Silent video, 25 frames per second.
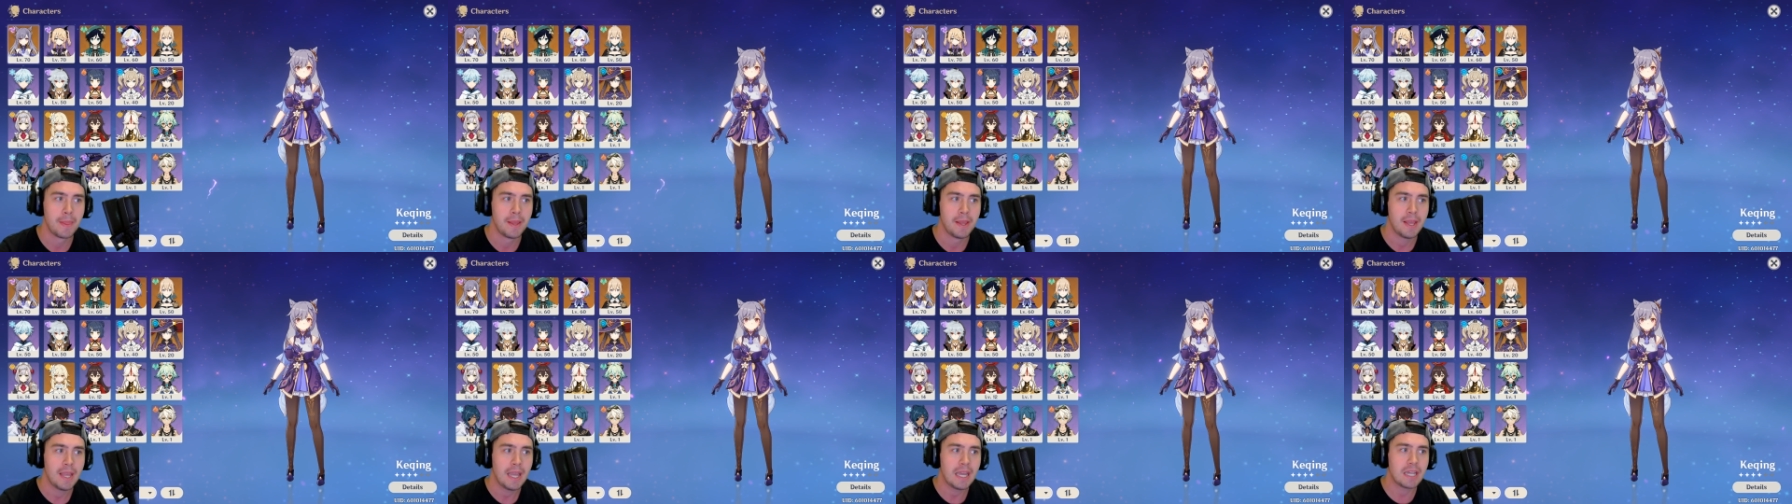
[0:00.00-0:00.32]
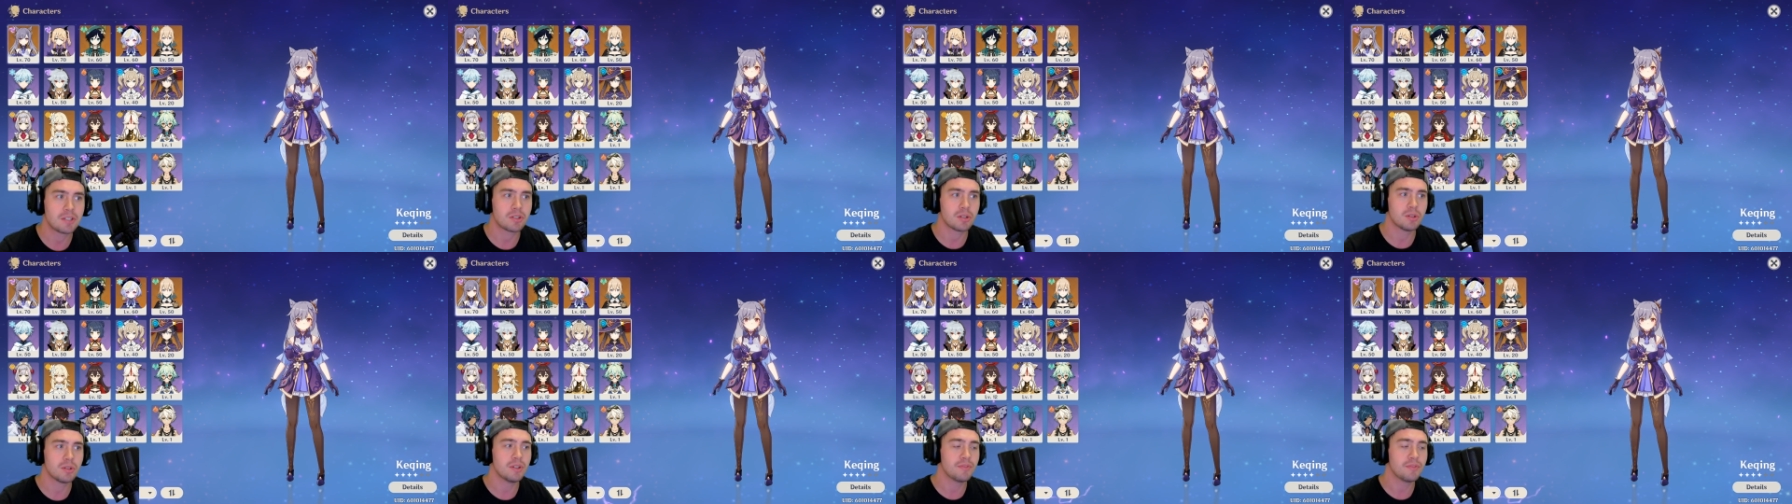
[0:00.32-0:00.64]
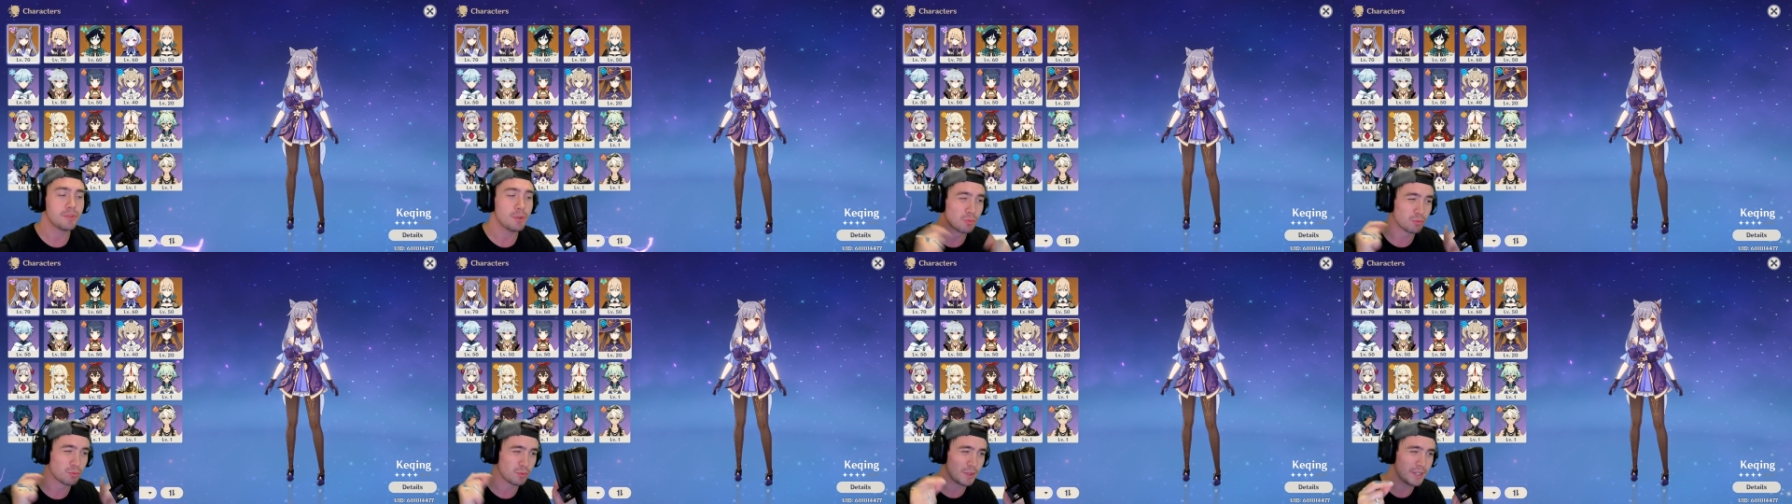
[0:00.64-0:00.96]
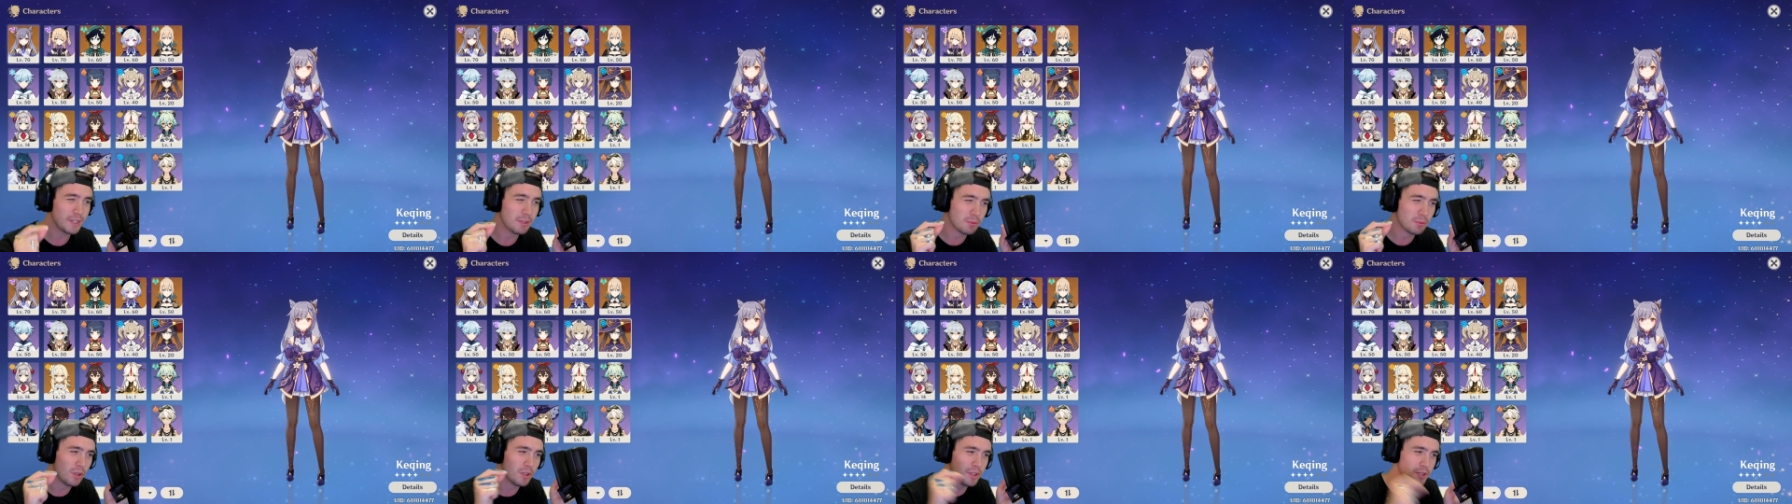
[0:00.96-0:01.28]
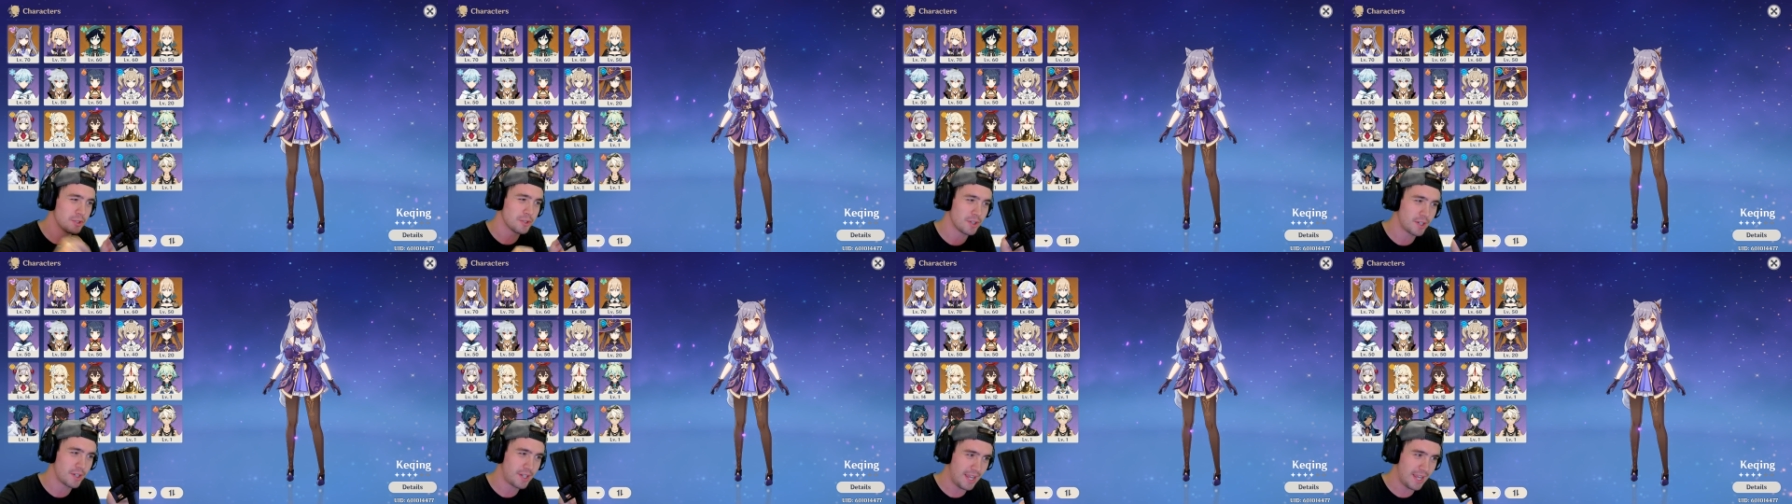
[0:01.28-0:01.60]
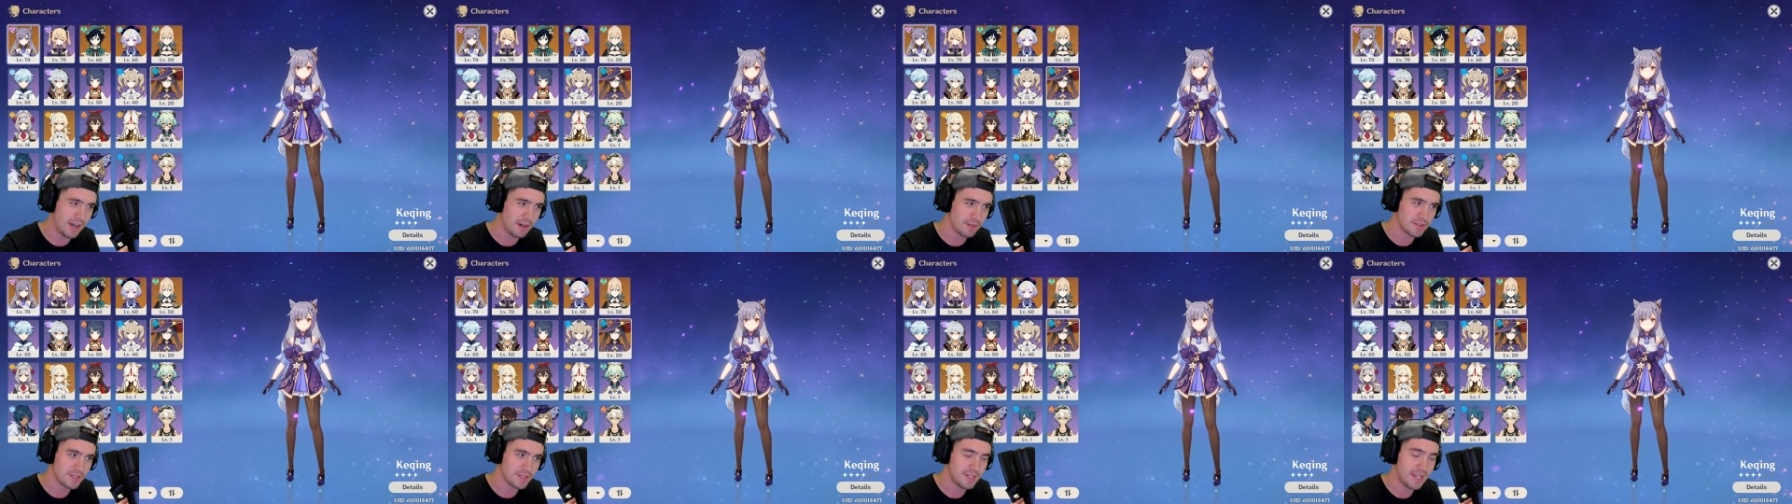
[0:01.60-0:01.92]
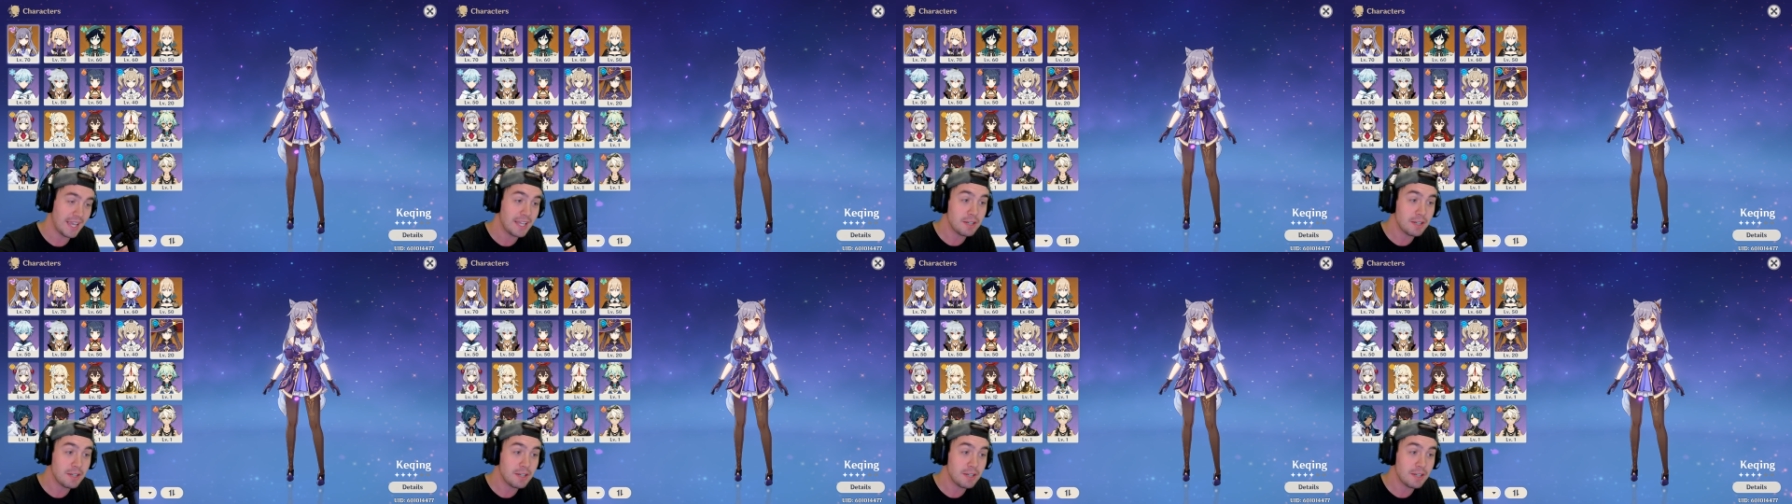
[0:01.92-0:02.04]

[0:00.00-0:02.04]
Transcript: And so if you re-roll your account